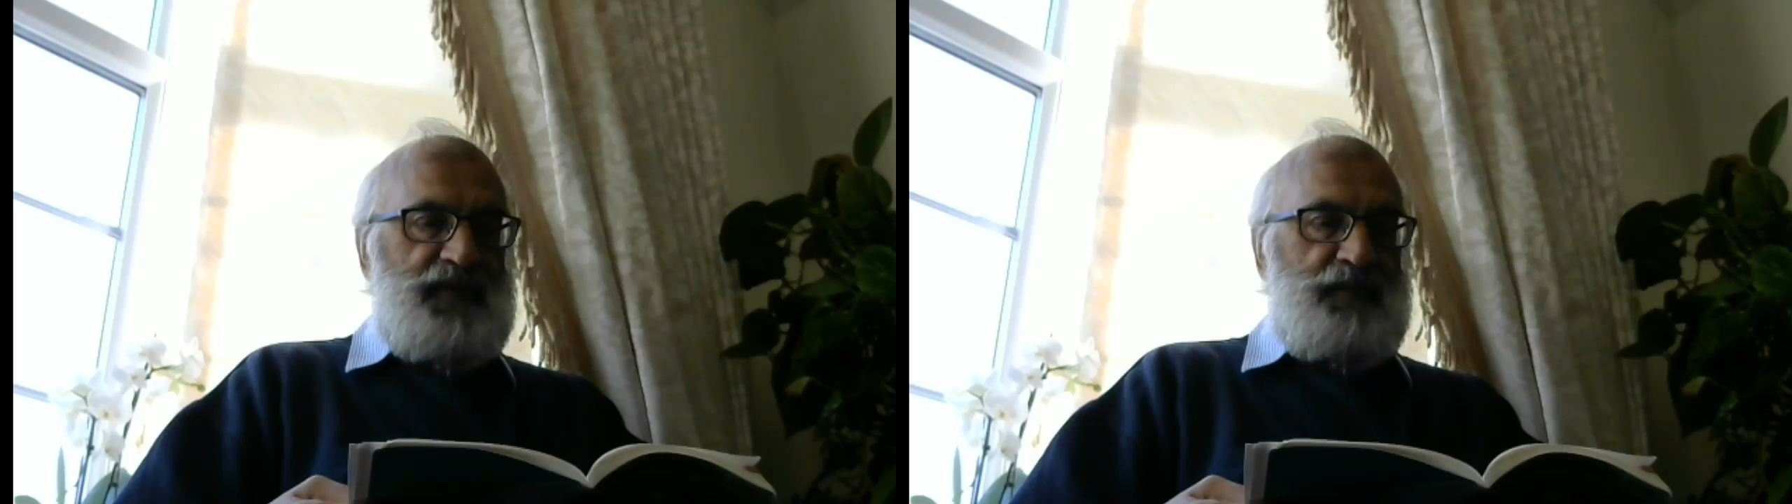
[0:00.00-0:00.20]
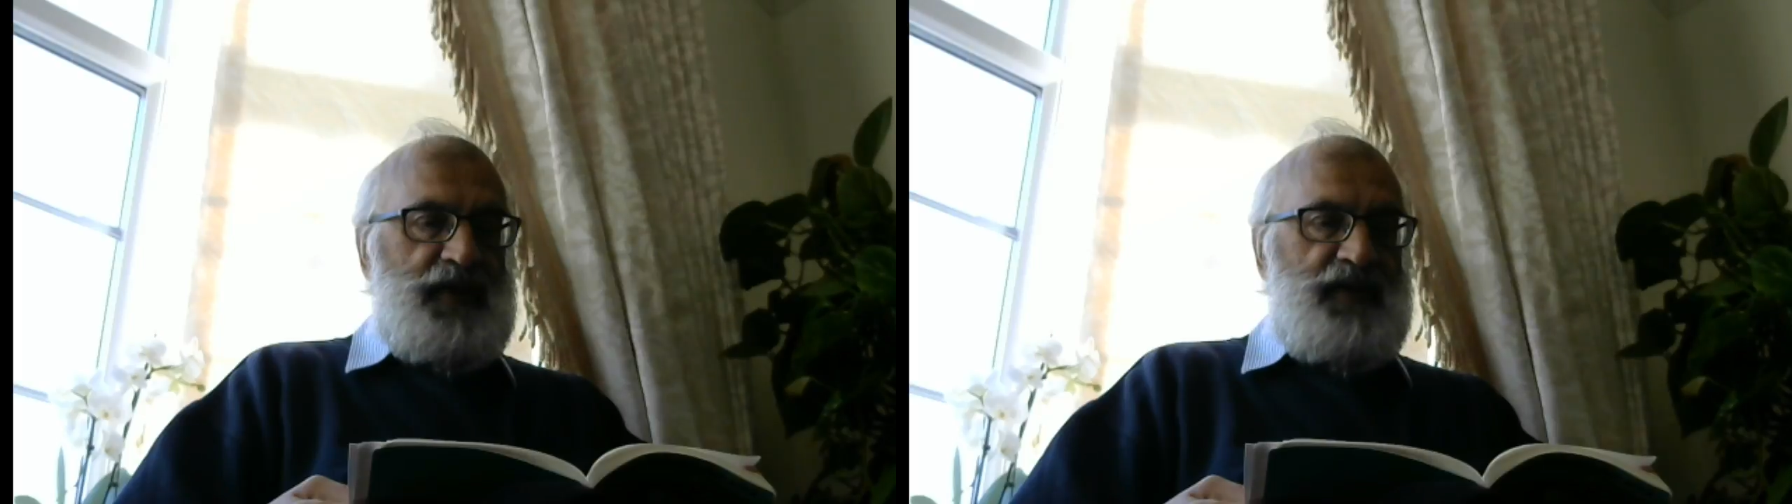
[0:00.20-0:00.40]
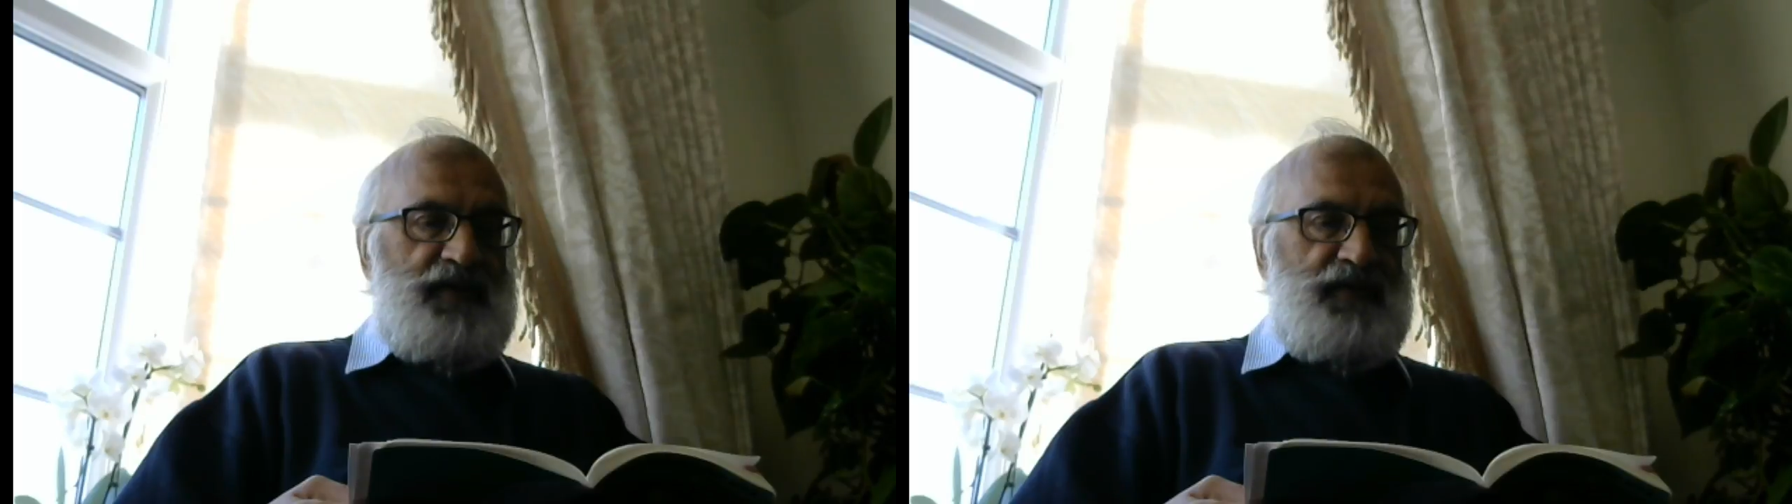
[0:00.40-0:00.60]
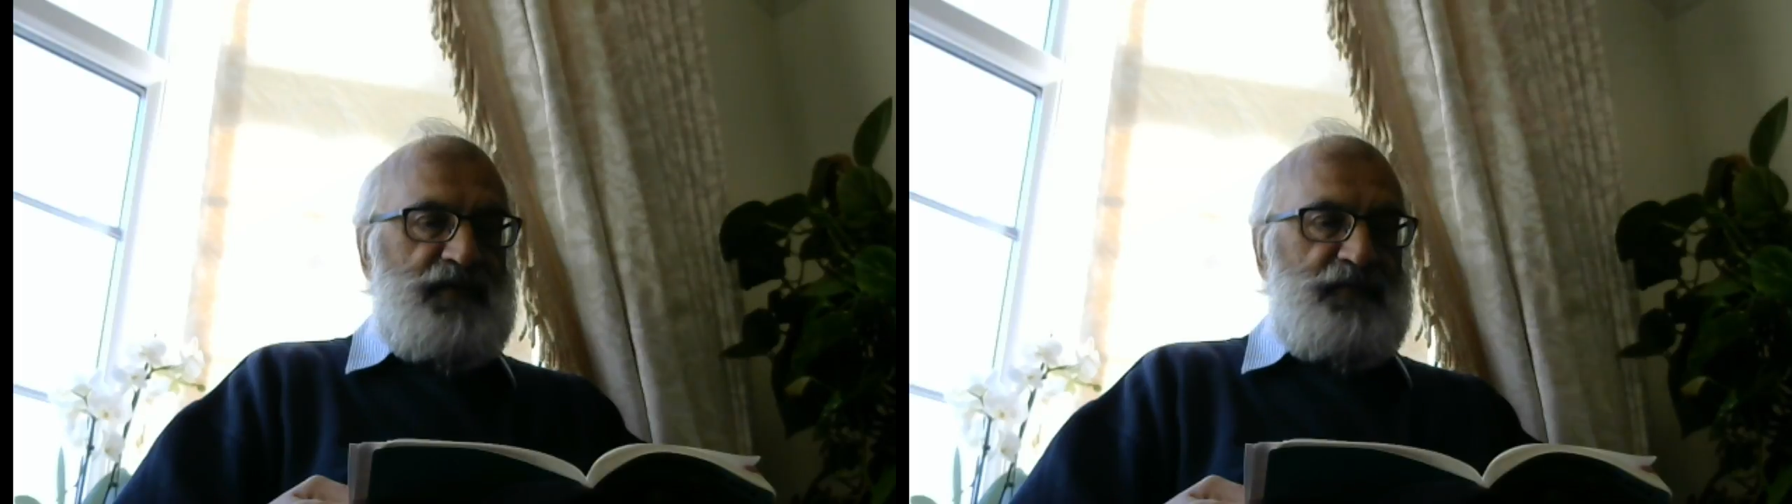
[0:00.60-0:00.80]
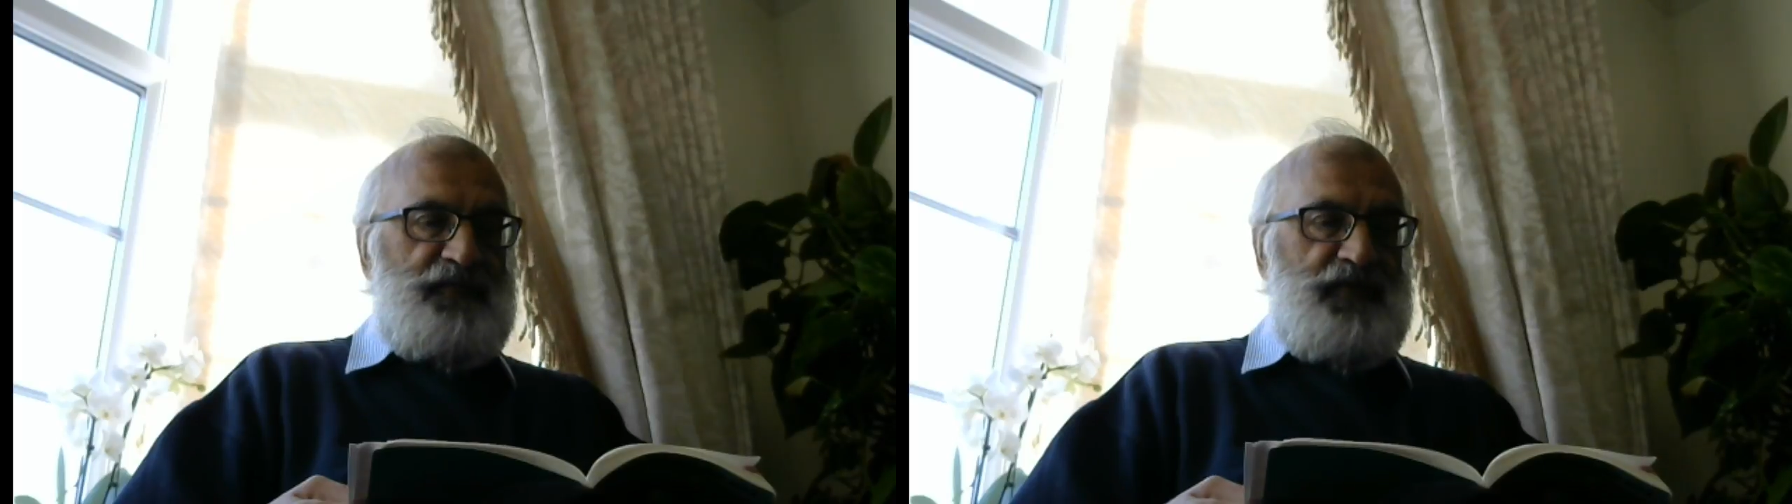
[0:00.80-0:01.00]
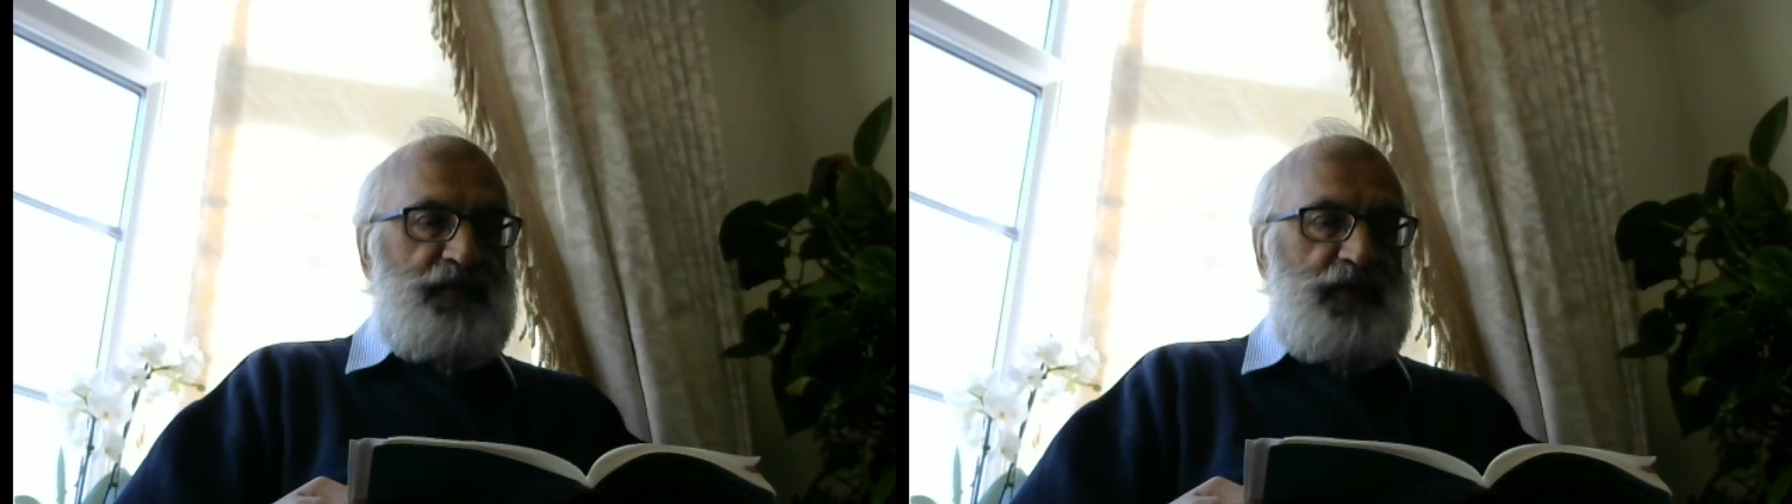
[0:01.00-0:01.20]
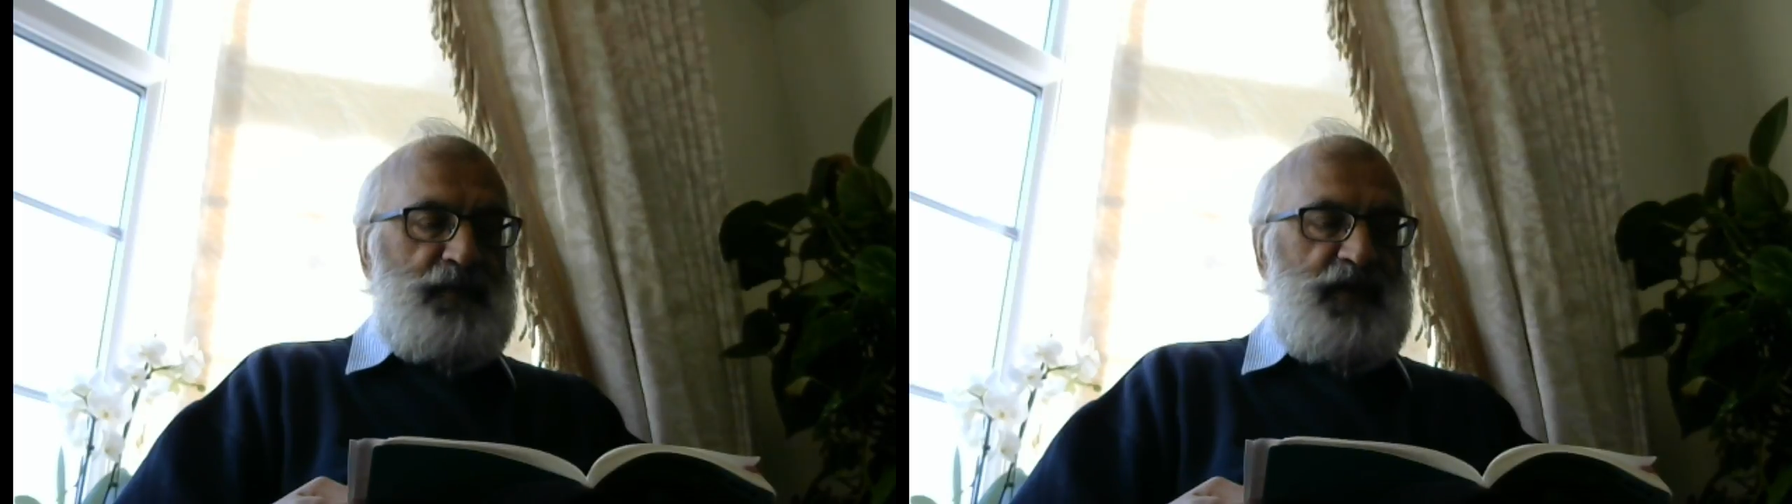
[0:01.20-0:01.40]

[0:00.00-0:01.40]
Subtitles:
the mind will